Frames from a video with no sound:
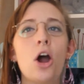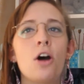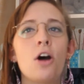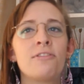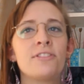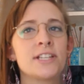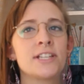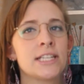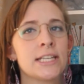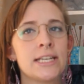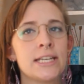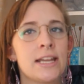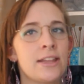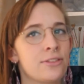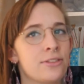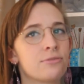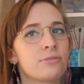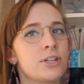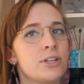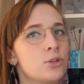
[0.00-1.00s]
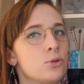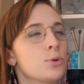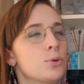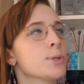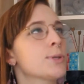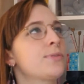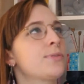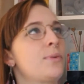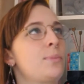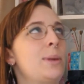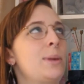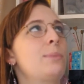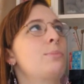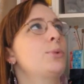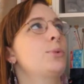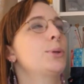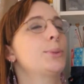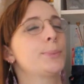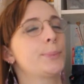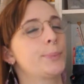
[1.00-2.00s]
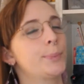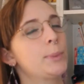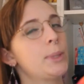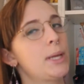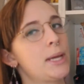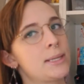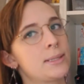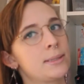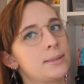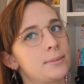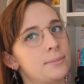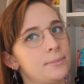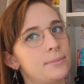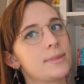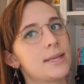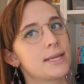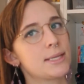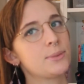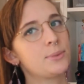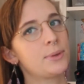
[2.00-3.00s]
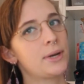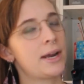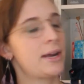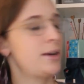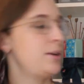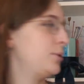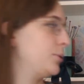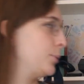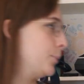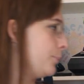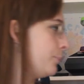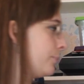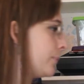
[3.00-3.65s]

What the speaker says: offer to knit 3 shawls for people. Yes, that's what I do.